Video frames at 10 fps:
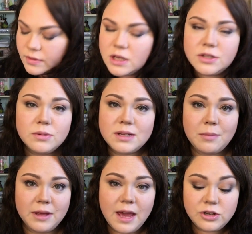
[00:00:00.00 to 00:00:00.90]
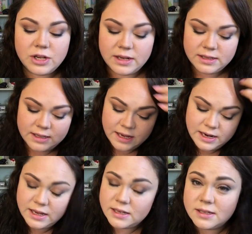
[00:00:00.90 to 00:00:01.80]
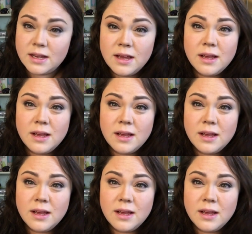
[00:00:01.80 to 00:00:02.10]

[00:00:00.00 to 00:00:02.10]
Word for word: So it's obligations, it is,